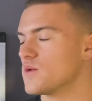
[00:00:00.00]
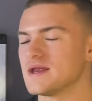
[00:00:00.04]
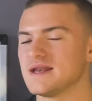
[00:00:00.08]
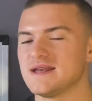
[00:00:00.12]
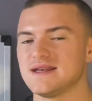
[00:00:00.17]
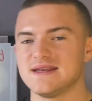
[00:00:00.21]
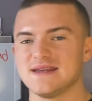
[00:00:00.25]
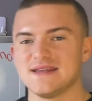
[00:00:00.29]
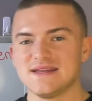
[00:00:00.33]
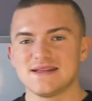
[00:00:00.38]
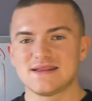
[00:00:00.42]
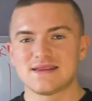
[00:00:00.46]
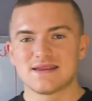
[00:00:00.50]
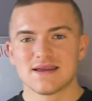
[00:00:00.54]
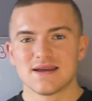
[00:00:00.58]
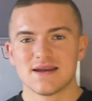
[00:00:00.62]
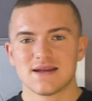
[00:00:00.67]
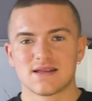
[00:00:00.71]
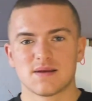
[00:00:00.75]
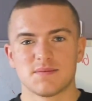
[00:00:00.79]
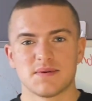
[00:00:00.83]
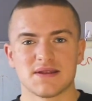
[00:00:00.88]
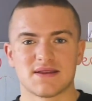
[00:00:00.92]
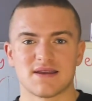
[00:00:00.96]
need
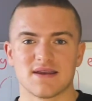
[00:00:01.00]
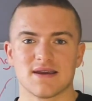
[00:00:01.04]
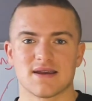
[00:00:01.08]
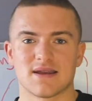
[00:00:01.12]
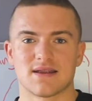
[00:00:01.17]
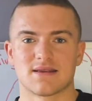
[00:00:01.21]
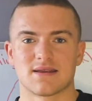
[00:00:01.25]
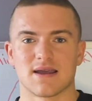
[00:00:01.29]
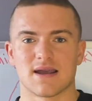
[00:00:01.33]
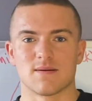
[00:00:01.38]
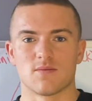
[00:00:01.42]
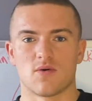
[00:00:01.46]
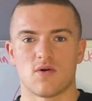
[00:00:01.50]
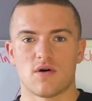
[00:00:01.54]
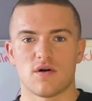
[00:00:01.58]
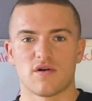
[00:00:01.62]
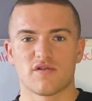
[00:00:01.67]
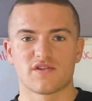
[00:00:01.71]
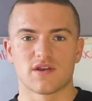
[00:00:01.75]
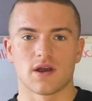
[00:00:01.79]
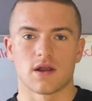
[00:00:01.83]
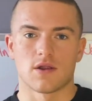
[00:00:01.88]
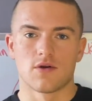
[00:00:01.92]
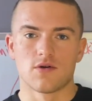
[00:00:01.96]
to be taking time off
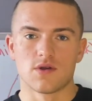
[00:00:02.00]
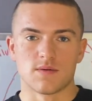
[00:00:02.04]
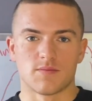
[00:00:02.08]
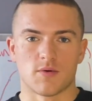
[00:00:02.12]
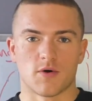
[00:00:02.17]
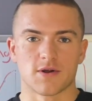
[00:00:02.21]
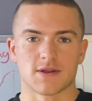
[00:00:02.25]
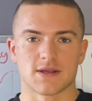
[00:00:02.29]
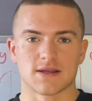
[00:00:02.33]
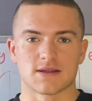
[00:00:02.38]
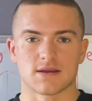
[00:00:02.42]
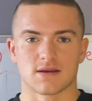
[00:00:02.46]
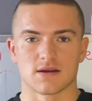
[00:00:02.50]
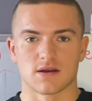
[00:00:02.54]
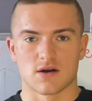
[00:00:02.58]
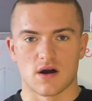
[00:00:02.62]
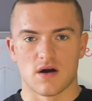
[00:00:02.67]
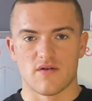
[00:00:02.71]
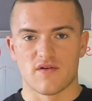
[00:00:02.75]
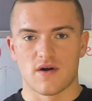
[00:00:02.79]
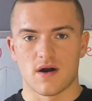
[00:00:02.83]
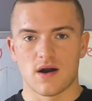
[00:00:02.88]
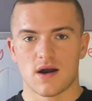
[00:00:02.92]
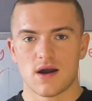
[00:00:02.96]
to allow the body to
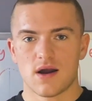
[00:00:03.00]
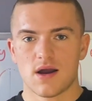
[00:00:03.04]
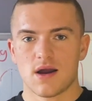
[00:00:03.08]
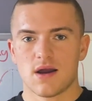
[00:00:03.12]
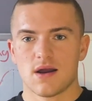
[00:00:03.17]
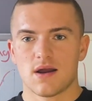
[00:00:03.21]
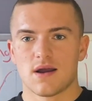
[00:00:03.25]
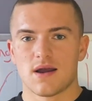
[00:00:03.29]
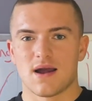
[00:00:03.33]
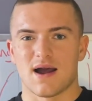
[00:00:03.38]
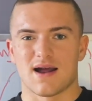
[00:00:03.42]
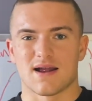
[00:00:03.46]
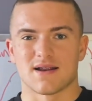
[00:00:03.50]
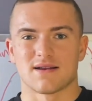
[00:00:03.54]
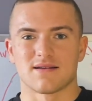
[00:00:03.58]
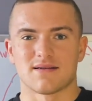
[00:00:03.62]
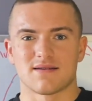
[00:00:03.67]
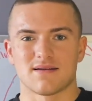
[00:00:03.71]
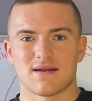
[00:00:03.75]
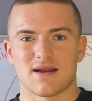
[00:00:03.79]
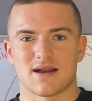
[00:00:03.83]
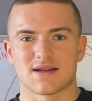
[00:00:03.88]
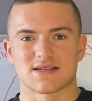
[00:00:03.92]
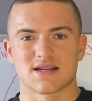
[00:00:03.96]
recover
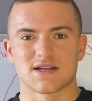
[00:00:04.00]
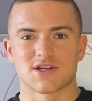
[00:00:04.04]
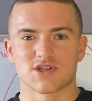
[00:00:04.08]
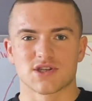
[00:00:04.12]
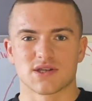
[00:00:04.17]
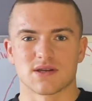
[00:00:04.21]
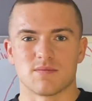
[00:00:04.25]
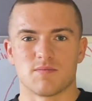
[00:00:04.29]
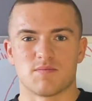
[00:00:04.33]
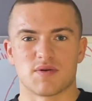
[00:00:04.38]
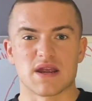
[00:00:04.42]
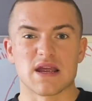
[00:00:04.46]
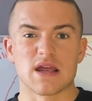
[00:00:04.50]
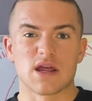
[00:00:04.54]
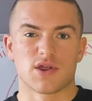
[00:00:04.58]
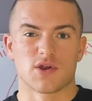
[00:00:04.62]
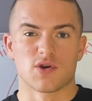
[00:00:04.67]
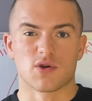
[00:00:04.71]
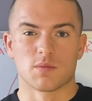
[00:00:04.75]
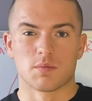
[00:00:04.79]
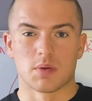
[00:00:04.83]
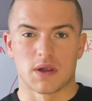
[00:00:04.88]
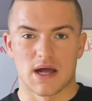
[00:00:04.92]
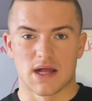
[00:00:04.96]
and essentially break
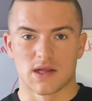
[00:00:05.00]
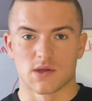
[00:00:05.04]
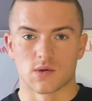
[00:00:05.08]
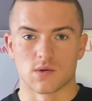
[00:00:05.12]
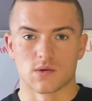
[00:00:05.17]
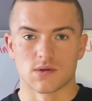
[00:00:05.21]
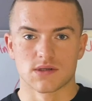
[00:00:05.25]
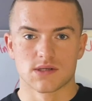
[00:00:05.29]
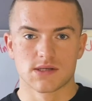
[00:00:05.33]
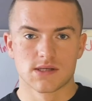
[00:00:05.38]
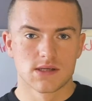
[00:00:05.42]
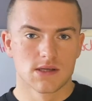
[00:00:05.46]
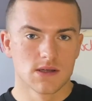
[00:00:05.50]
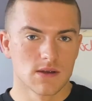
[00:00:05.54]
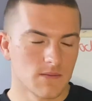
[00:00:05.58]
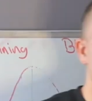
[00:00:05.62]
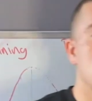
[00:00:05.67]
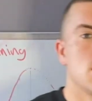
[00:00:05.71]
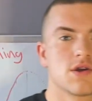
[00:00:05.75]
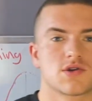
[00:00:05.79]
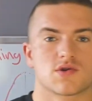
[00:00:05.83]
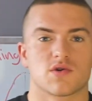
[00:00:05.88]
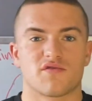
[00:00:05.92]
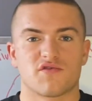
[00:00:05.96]
through plateaus.
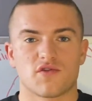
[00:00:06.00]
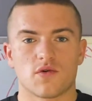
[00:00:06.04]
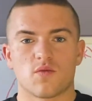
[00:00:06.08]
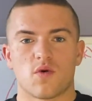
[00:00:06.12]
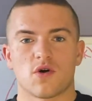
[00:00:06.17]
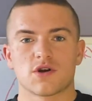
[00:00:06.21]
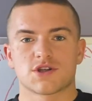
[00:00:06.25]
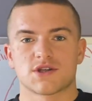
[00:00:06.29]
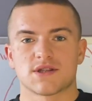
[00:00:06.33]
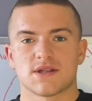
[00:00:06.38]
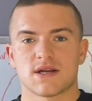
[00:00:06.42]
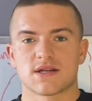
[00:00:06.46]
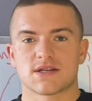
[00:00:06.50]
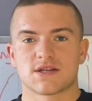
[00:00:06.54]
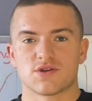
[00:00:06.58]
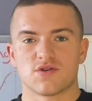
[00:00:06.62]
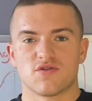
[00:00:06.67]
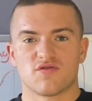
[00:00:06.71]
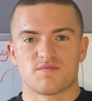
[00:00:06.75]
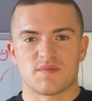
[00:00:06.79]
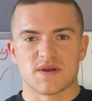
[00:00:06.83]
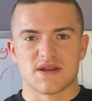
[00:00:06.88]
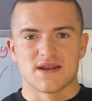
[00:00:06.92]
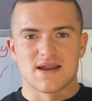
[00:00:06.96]
So if you're watching this and
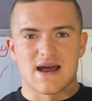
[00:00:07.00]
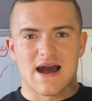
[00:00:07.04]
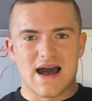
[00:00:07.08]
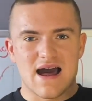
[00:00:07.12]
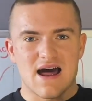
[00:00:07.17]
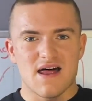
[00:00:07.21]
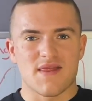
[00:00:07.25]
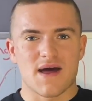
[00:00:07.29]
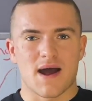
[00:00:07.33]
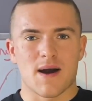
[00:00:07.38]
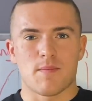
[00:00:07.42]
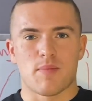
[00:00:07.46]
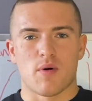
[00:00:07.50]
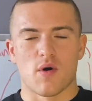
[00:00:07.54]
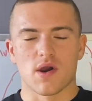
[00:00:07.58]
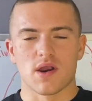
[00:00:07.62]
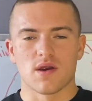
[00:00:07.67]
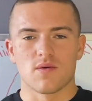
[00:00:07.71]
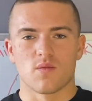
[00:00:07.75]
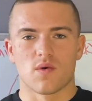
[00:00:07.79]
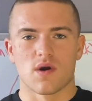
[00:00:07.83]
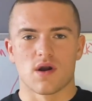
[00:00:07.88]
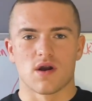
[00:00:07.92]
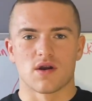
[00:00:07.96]
you've been at that
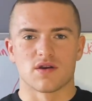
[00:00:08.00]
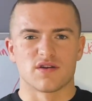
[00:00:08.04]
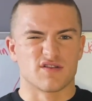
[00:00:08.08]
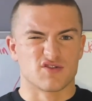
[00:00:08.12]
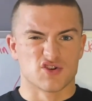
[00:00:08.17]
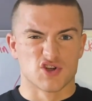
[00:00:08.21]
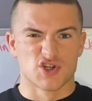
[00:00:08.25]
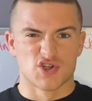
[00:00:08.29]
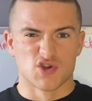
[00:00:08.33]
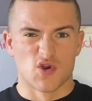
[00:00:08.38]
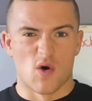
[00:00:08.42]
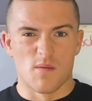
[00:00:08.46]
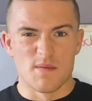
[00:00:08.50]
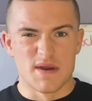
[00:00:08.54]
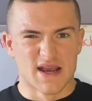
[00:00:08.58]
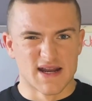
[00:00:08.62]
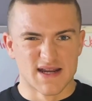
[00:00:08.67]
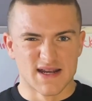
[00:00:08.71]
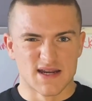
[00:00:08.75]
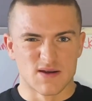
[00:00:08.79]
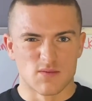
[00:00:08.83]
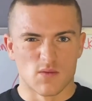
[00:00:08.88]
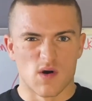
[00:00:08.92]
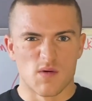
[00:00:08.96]
point where you're just not making
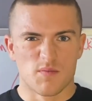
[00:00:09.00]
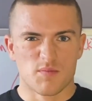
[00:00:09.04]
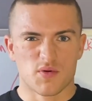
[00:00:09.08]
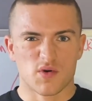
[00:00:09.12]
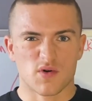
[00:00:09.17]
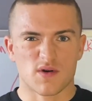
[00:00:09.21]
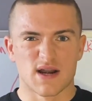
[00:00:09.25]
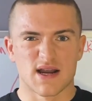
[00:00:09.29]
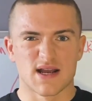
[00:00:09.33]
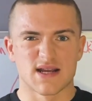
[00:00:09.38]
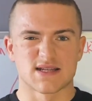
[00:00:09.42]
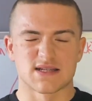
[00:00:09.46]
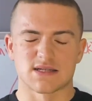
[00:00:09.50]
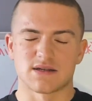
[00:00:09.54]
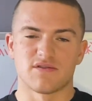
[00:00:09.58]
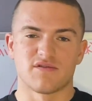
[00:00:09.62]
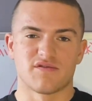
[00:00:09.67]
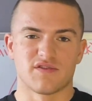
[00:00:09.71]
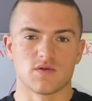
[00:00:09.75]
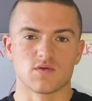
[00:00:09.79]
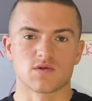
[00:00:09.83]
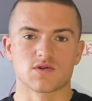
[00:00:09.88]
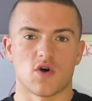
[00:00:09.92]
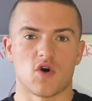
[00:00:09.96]
any more progress and it
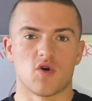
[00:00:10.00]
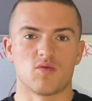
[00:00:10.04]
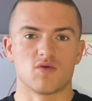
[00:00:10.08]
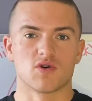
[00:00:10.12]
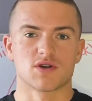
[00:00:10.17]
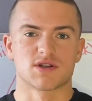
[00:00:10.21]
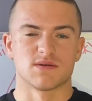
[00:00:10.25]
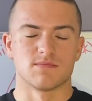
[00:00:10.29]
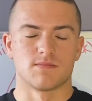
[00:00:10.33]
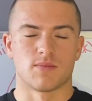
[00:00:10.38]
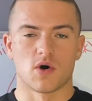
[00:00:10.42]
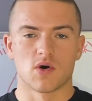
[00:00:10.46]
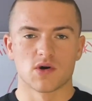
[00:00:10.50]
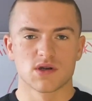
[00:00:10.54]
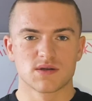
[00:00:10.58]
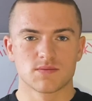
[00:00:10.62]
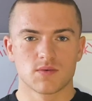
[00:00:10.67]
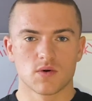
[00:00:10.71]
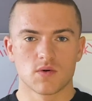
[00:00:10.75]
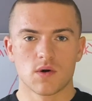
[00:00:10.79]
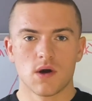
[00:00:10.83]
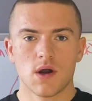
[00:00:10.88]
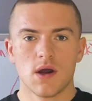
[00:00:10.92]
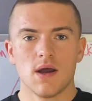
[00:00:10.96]
feels almost
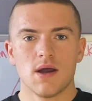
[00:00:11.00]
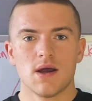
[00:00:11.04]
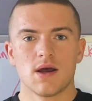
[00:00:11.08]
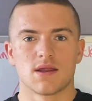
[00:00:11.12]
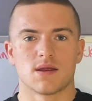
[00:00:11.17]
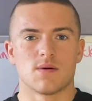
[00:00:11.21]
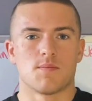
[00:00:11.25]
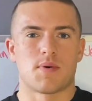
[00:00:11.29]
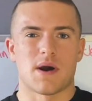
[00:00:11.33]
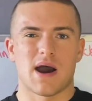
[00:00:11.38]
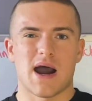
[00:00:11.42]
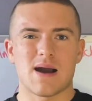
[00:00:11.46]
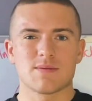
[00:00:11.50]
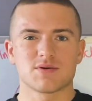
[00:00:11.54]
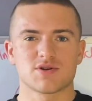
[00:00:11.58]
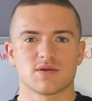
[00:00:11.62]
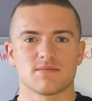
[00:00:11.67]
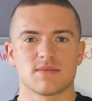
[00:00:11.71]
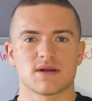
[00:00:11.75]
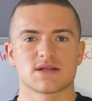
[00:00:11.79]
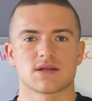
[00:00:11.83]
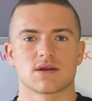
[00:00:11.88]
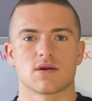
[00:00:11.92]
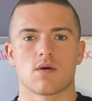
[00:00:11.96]
impossible, then perhaps you're
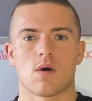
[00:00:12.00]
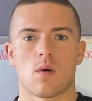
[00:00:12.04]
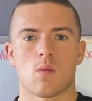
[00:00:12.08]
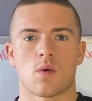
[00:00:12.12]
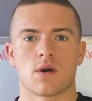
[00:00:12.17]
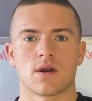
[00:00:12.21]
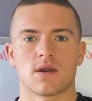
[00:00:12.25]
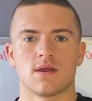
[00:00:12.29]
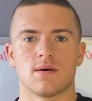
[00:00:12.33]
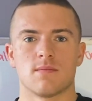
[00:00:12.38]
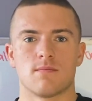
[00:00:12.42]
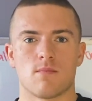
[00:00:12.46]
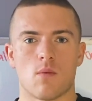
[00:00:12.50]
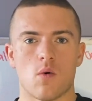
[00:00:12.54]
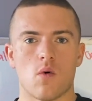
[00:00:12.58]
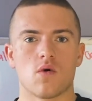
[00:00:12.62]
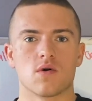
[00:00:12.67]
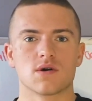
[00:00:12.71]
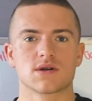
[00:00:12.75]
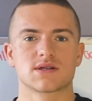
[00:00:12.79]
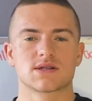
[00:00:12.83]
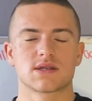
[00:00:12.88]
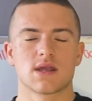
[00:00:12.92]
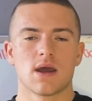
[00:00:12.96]
missing out on one of the
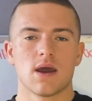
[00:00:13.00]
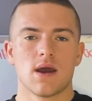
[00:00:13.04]
most